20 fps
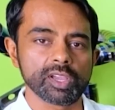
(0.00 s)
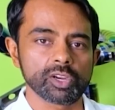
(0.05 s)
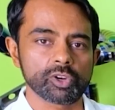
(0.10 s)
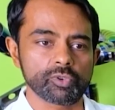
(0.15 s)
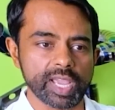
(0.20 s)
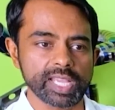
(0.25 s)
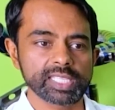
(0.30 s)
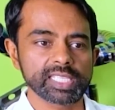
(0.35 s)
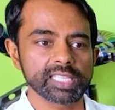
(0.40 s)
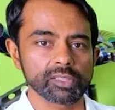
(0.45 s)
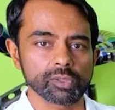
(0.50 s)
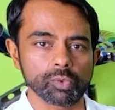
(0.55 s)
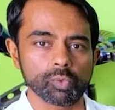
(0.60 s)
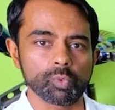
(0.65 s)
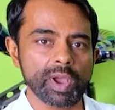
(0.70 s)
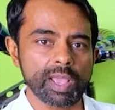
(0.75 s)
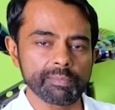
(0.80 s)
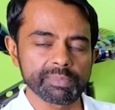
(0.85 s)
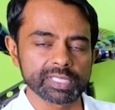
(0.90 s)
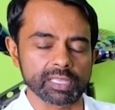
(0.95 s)
creating the
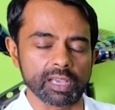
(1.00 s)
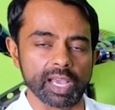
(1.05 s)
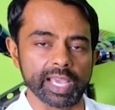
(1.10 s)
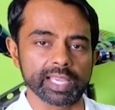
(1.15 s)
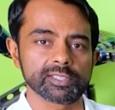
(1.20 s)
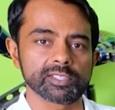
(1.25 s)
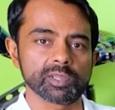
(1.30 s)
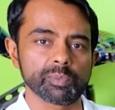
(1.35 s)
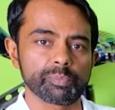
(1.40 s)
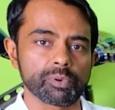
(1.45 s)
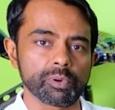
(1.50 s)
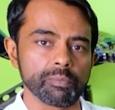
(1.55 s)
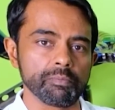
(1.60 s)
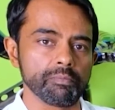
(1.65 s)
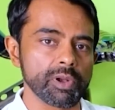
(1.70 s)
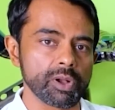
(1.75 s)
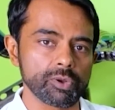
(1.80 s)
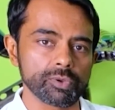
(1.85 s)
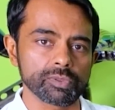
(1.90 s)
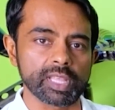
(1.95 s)
website to
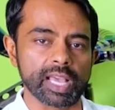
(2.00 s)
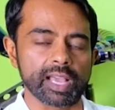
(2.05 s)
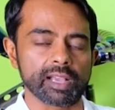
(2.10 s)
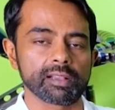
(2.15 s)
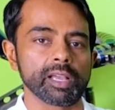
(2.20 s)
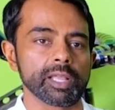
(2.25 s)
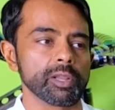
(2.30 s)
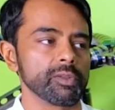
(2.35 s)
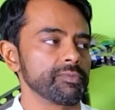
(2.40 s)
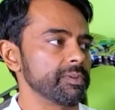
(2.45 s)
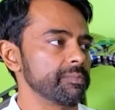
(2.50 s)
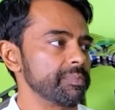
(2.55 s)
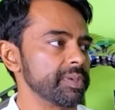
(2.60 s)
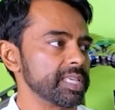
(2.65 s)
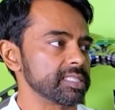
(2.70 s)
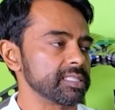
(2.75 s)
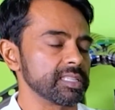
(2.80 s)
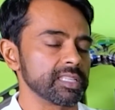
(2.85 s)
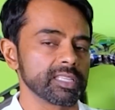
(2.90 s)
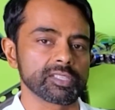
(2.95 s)
promote that kind of a
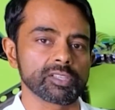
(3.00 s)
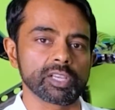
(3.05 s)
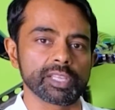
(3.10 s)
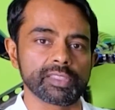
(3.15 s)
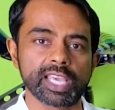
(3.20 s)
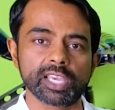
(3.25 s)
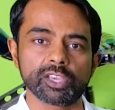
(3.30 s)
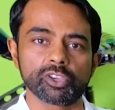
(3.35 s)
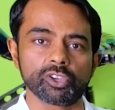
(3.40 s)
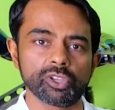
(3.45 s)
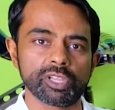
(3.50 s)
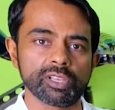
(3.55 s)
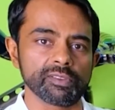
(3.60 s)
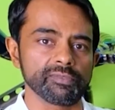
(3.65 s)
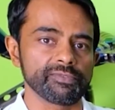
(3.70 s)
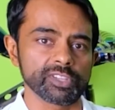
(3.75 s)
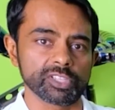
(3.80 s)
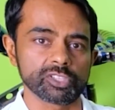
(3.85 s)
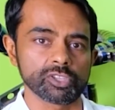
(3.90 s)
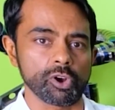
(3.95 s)
business? Are they good at
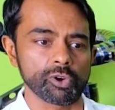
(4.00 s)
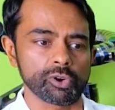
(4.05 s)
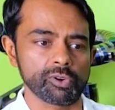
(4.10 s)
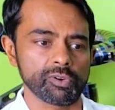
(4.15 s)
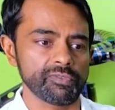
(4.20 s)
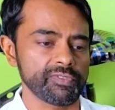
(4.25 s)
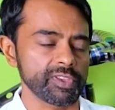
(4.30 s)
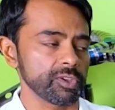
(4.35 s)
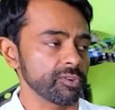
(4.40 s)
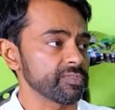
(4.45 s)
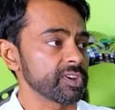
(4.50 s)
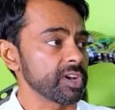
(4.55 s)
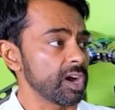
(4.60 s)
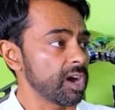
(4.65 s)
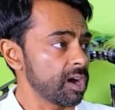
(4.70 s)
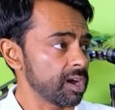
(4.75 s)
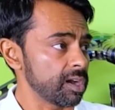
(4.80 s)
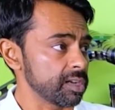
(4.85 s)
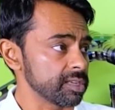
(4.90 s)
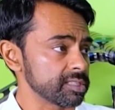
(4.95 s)
photography of
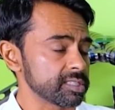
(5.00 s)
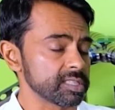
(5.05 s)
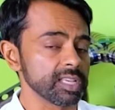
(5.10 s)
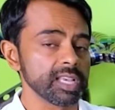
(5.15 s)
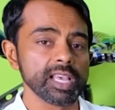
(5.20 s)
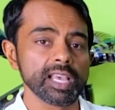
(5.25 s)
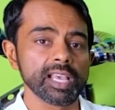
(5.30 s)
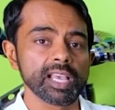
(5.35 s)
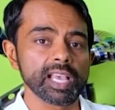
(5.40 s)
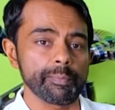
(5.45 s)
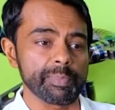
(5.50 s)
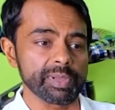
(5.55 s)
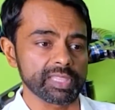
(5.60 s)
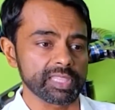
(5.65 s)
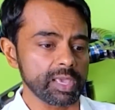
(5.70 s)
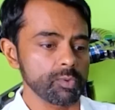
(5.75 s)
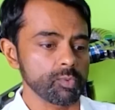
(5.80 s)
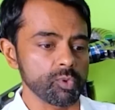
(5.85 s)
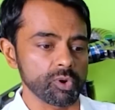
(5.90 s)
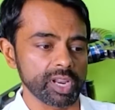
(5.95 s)
cars, but
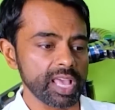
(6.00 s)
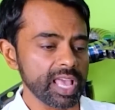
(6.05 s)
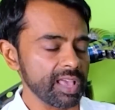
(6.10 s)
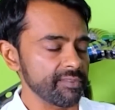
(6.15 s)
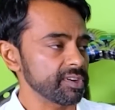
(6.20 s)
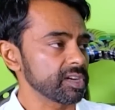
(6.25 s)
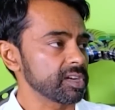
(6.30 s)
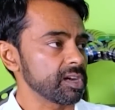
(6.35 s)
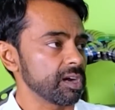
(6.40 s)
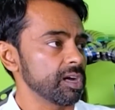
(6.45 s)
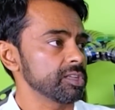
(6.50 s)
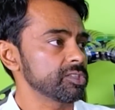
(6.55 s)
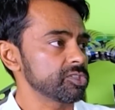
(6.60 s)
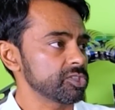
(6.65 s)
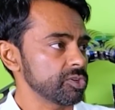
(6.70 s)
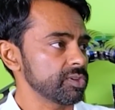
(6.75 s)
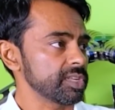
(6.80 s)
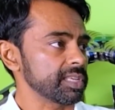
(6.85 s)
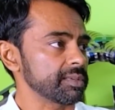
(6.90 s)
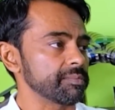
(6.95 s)
they want to have a car
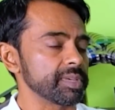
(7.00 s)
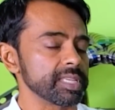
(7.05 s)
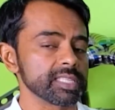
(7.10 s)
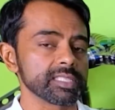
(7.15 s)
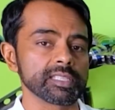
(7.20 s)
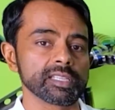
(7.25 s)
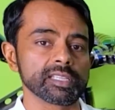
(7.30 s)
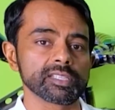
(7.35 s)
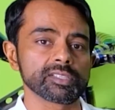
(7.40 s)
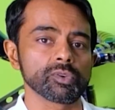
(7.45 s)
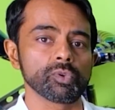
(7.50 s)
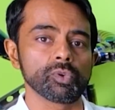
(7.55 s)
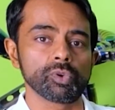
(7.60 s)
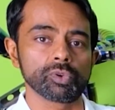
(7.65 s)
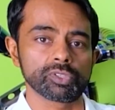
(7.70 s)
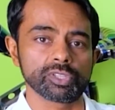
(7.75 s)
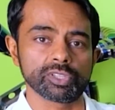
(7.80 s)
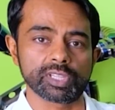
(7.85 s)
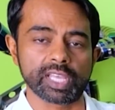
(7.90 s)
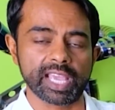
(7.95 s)
tuning business? Or
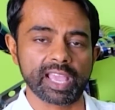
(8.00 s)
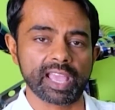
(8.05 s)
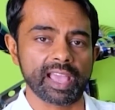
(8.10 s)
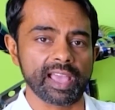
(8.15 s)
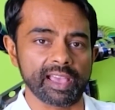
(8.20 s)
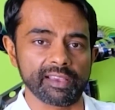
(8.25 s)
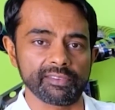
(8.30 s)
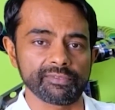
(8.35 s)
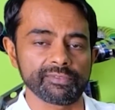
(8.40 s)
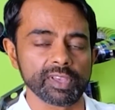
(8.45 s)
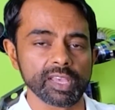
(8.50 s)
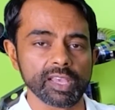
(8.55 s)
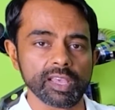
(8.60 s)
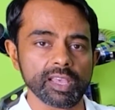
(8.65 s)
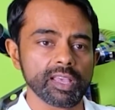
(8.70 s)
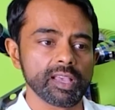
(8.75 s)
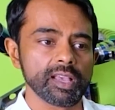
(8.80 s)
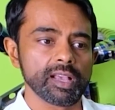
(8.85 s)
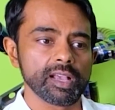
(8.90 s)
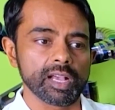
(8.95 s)
do they have
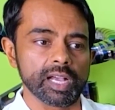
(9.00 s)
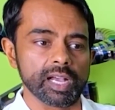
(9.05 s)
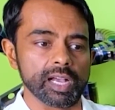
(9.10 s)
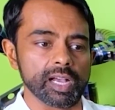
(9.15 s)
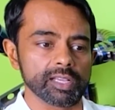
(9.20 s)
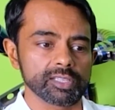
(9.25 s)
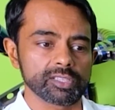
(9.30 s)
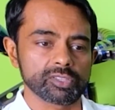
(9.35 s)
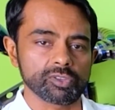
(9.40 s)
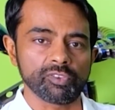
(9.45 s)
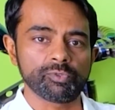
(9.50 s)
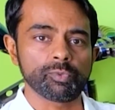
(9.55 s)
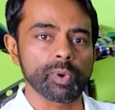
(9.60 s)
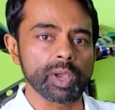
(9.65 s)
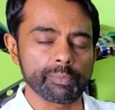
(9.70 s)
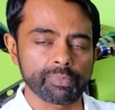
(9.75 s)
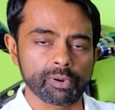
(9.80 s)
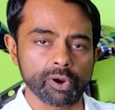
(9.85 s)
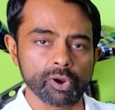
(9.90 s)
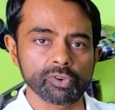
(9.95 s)

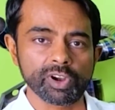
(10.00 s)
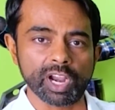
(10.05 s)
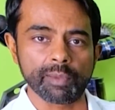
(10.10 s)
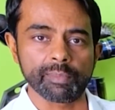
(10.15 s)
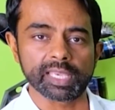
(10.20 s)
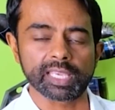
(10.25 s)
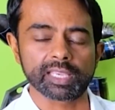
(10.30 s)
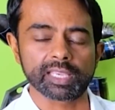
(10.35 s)
software programming